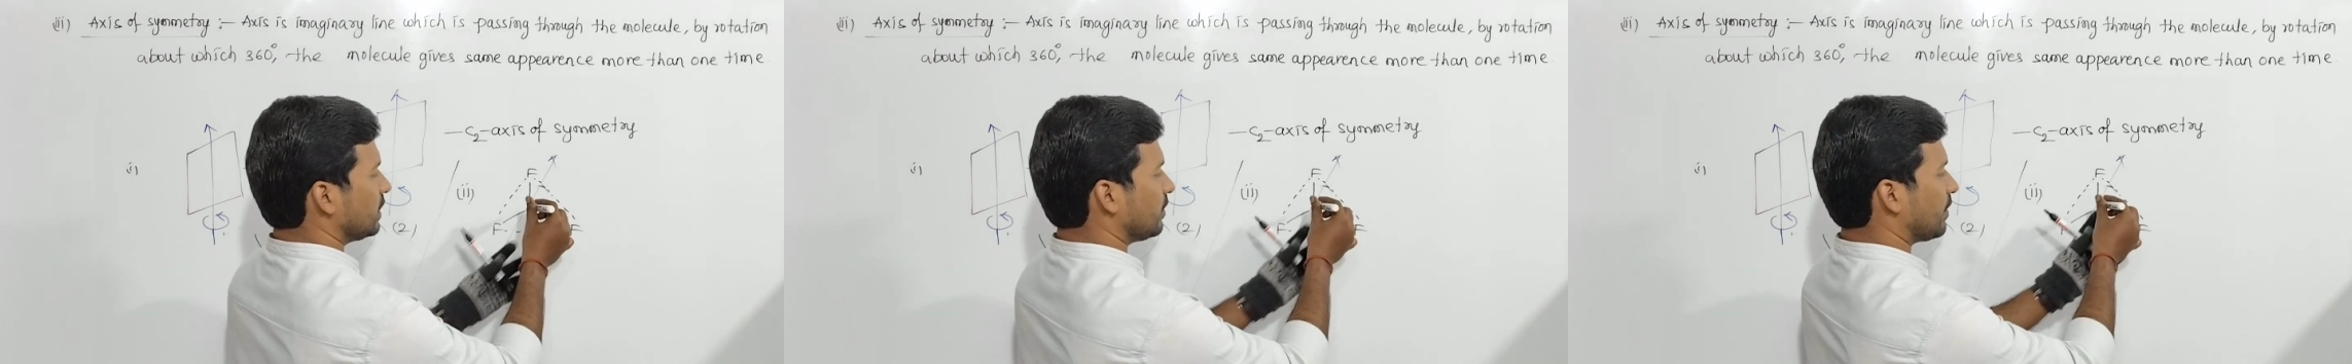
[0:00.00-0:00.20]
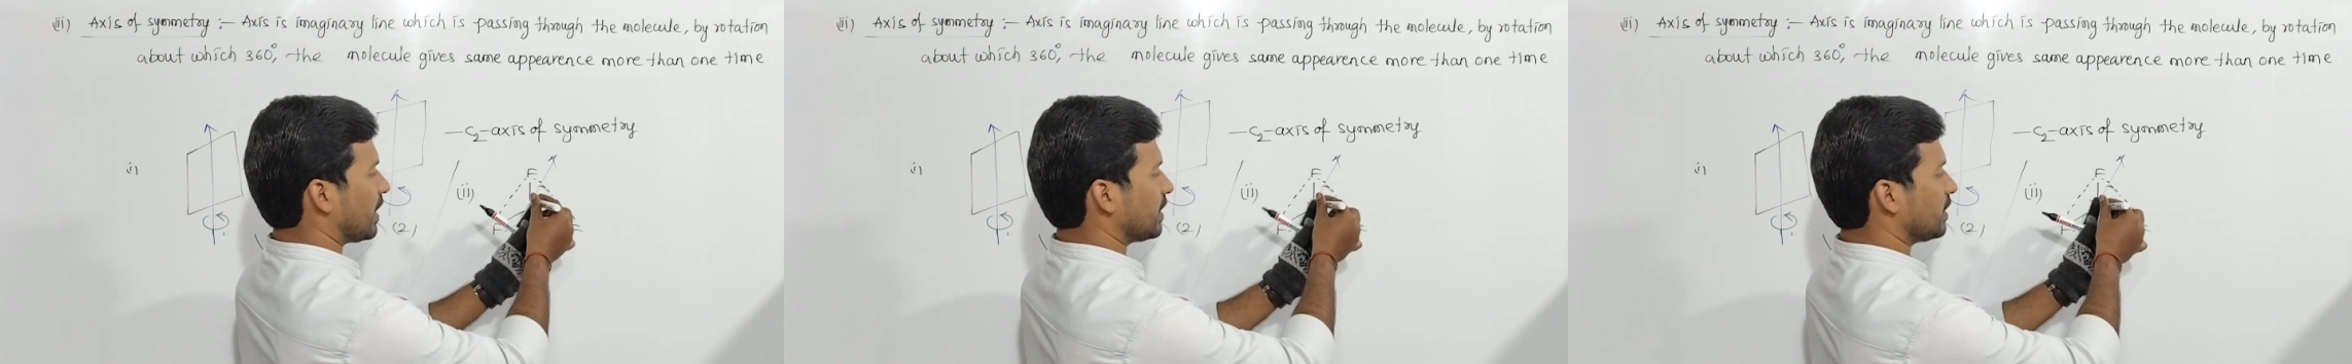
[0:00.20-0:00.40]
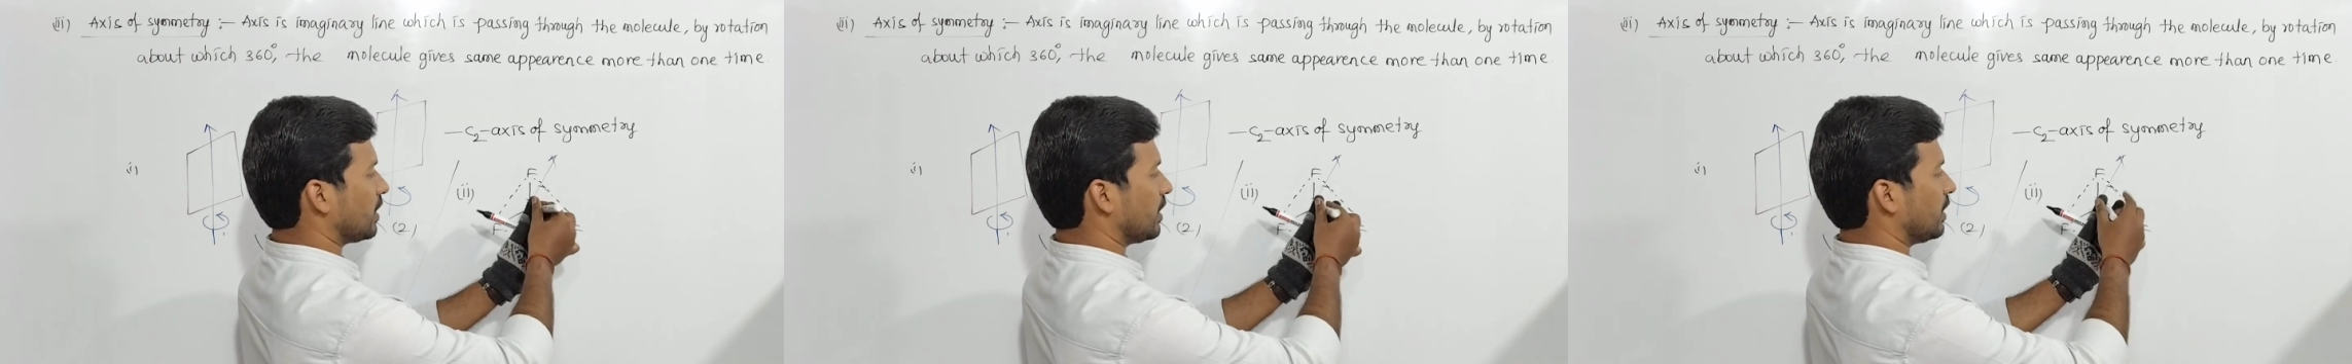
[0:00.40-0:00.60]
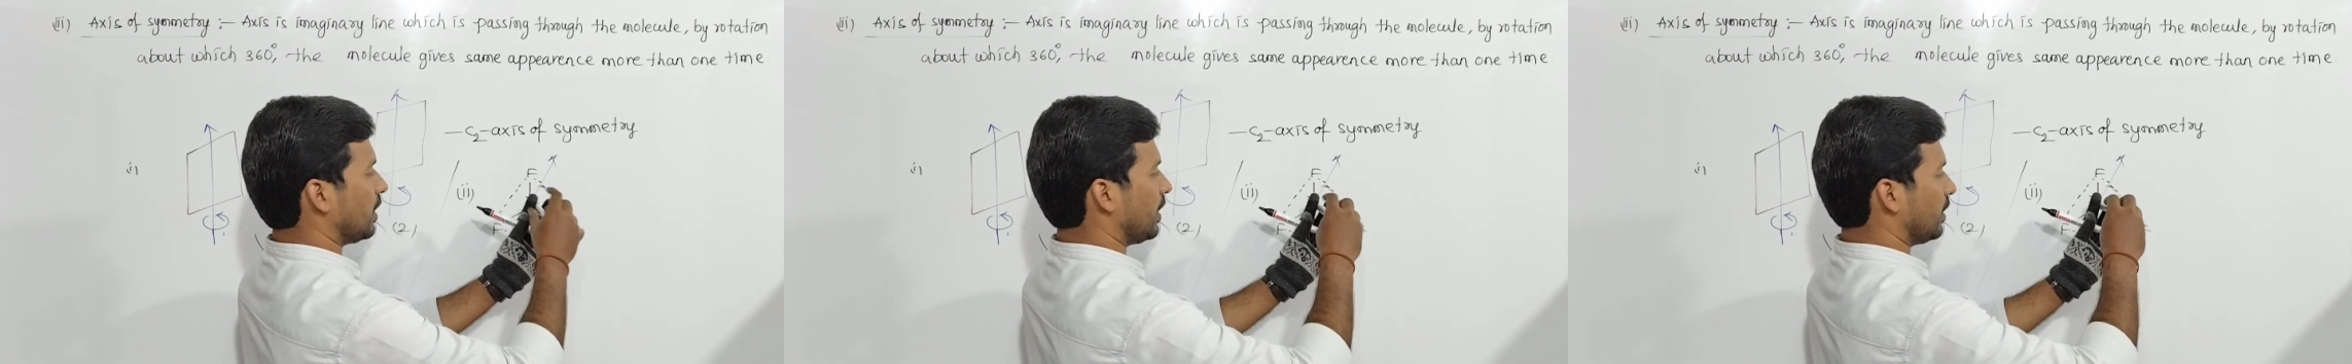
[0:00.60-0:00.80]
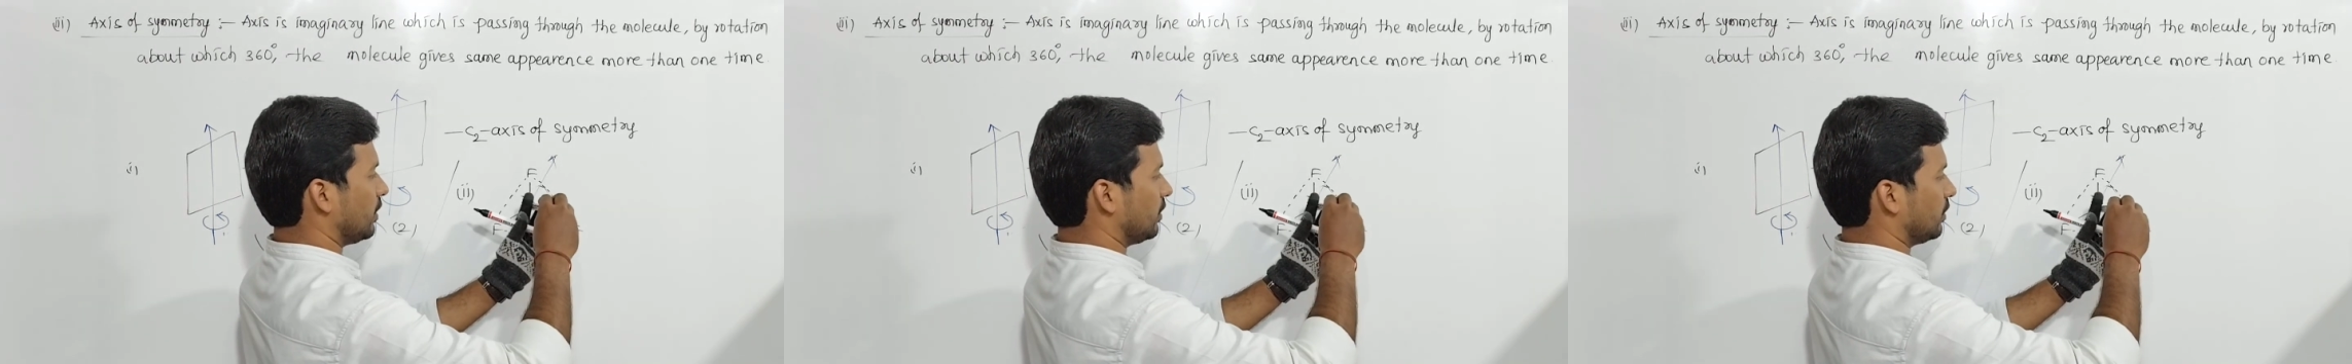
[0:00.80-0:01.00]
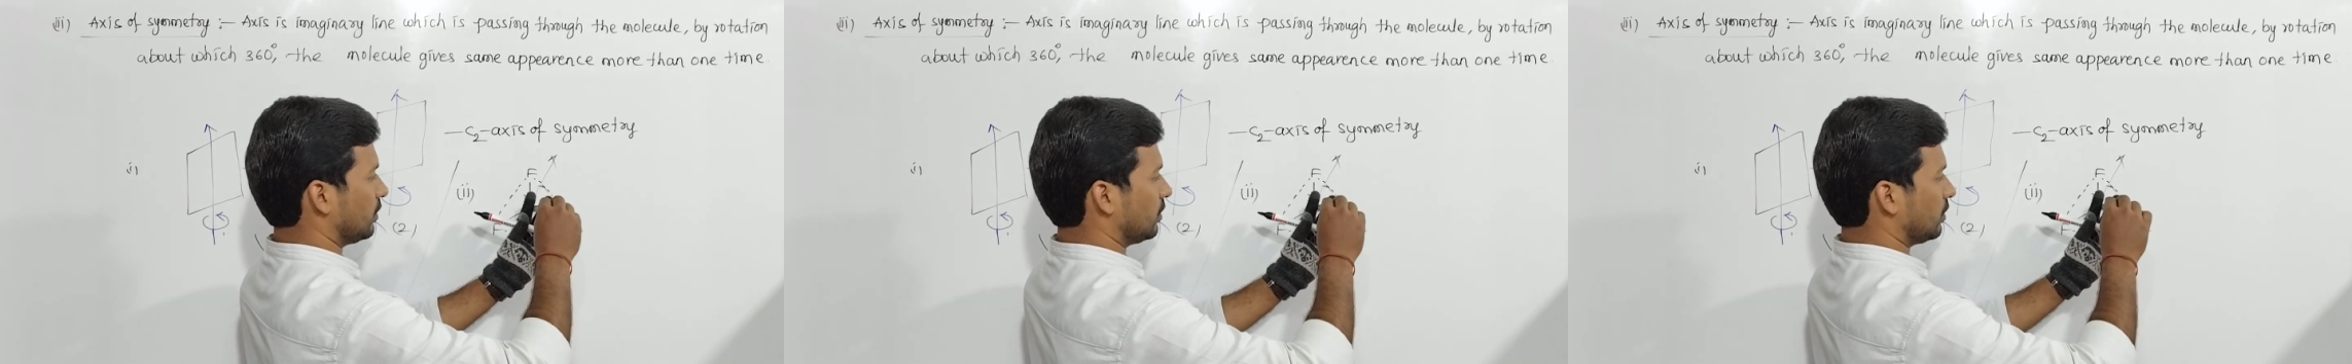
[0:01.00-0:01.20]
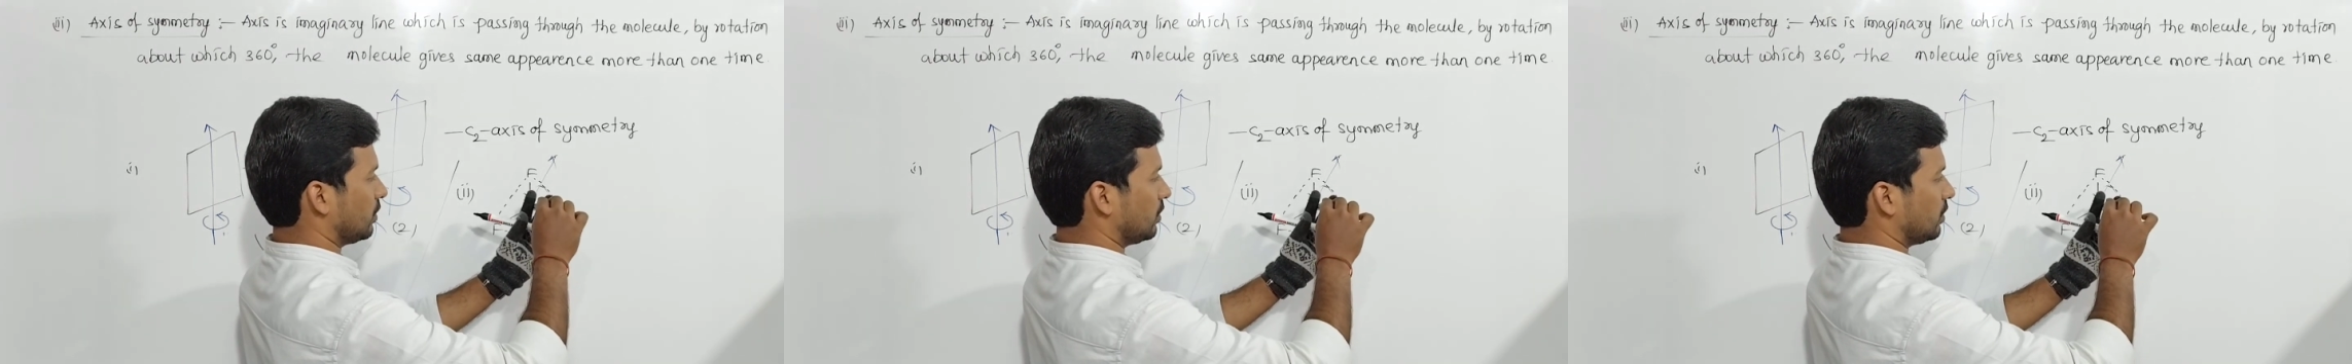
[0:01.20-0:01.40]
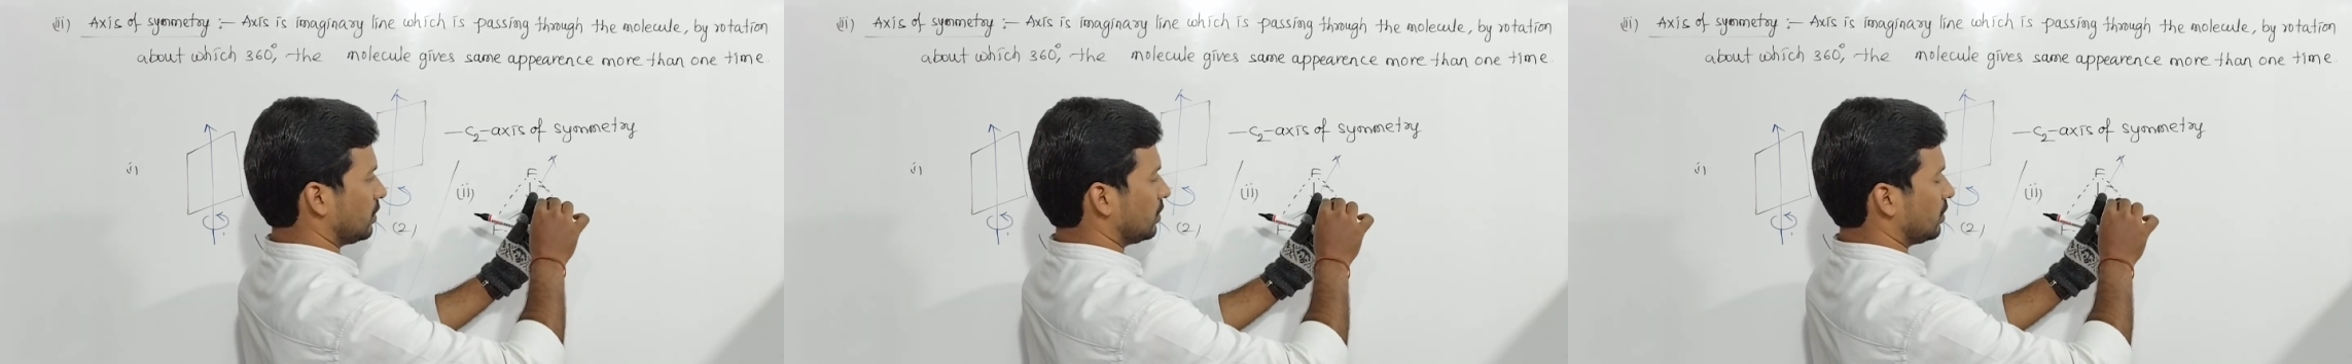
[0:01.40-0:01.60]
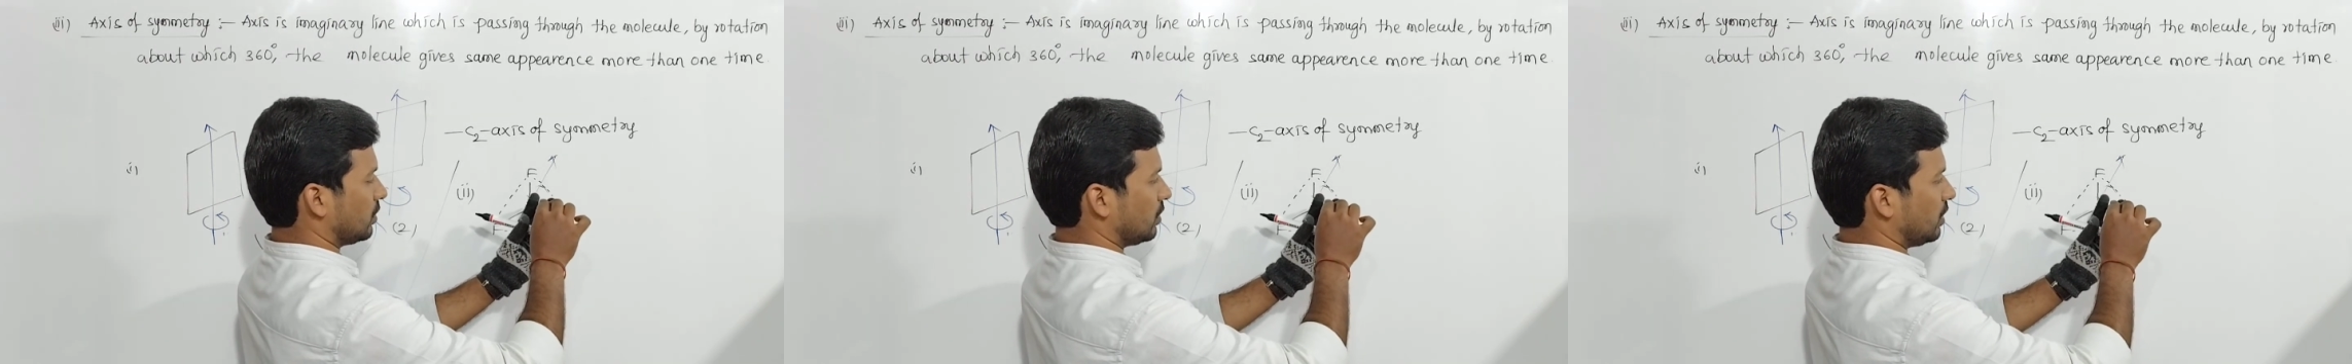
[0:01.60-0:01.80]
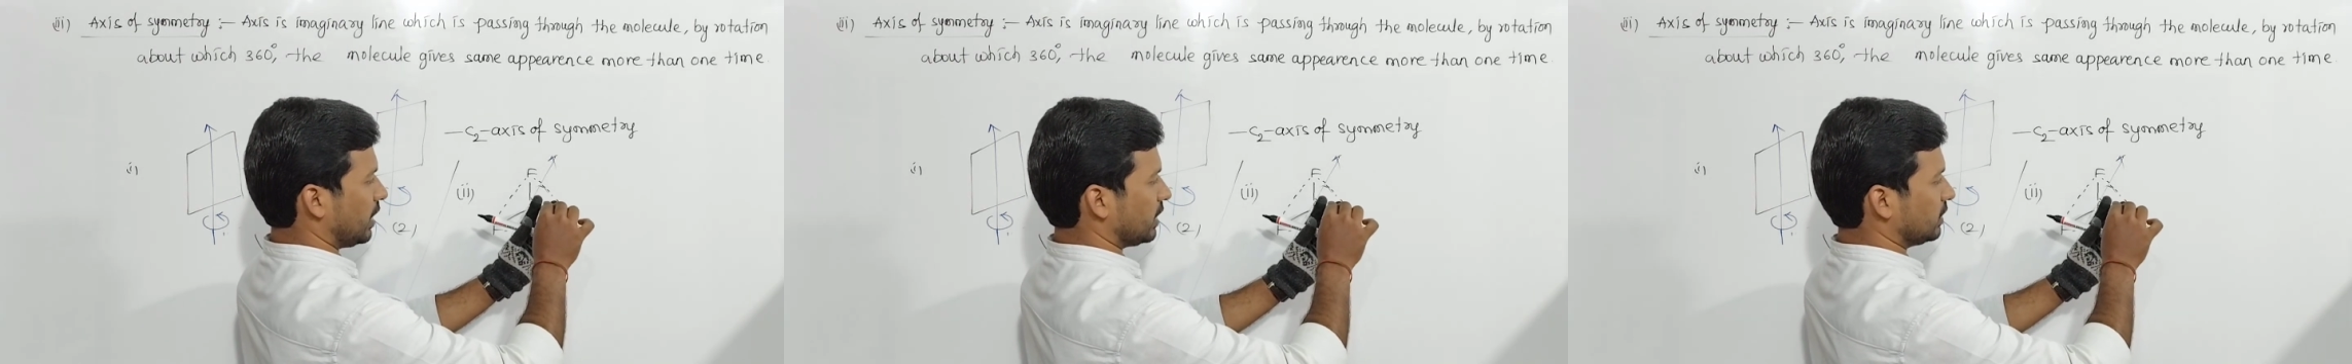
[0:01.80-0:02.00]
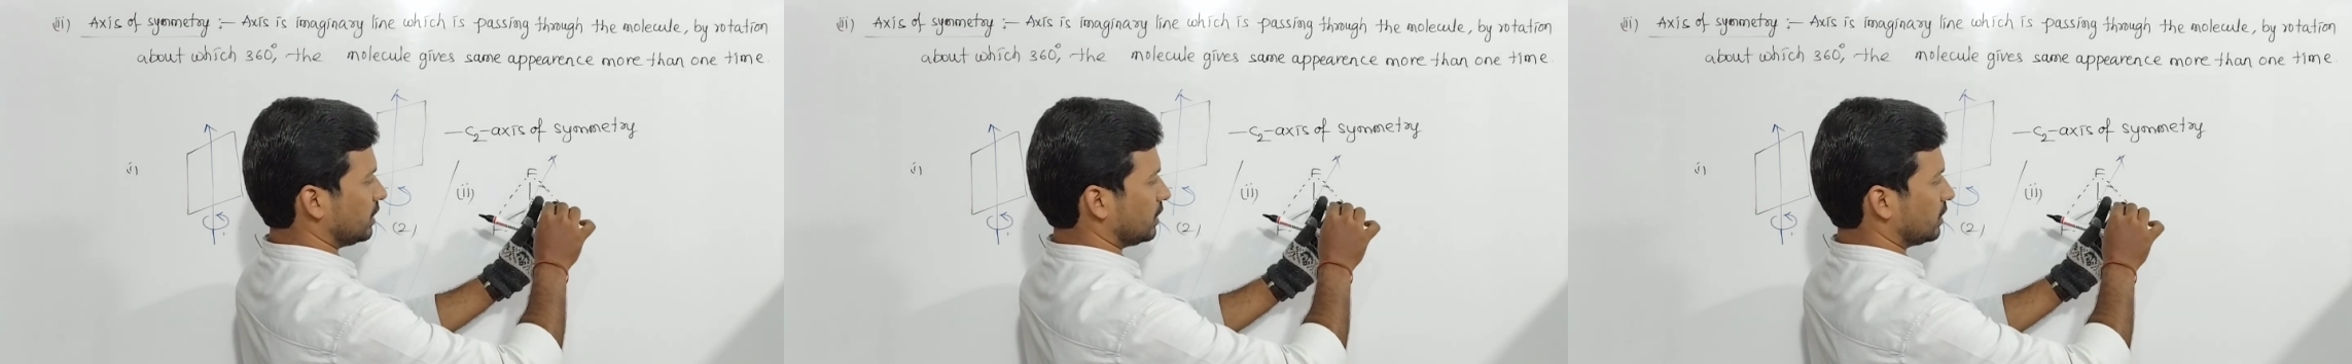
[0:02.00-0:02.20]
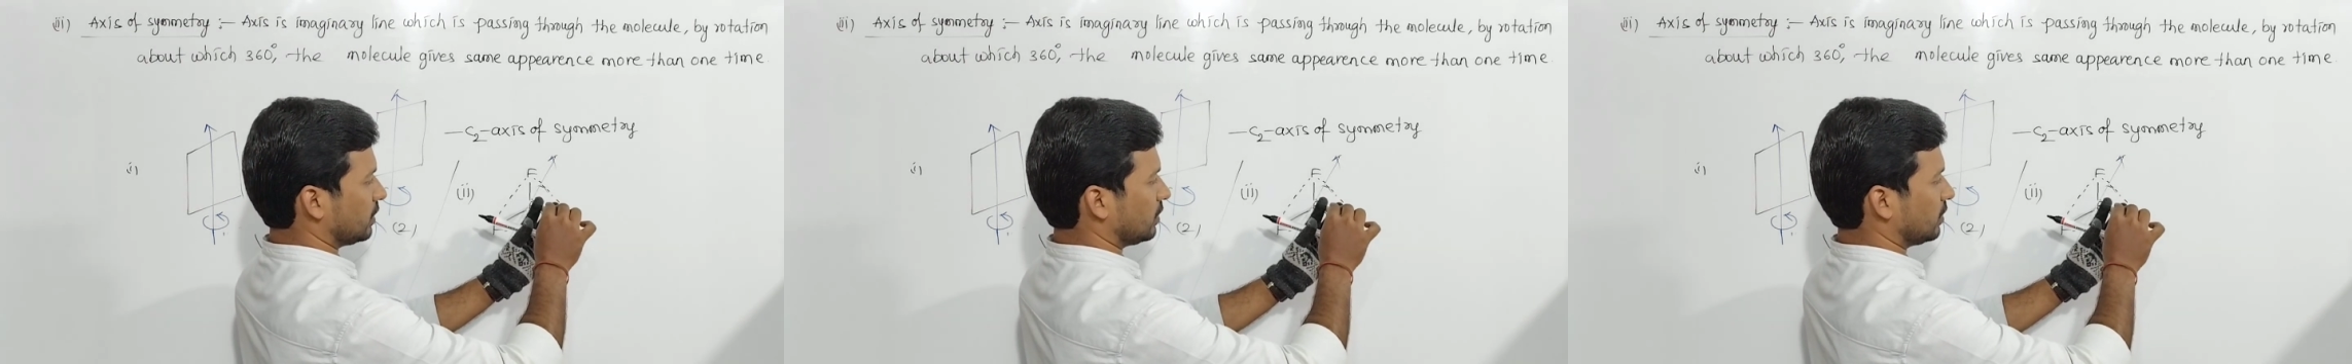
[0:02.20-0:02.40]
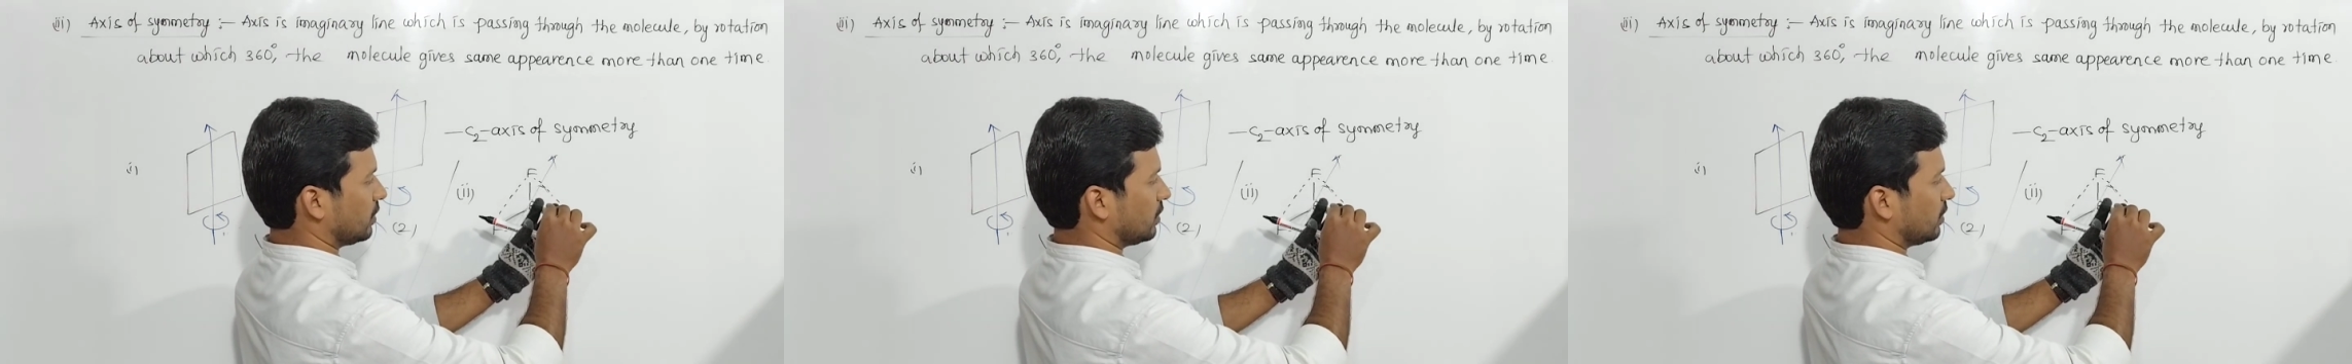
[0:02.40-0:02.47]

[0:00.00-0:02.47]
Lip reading: imaginary line, like this.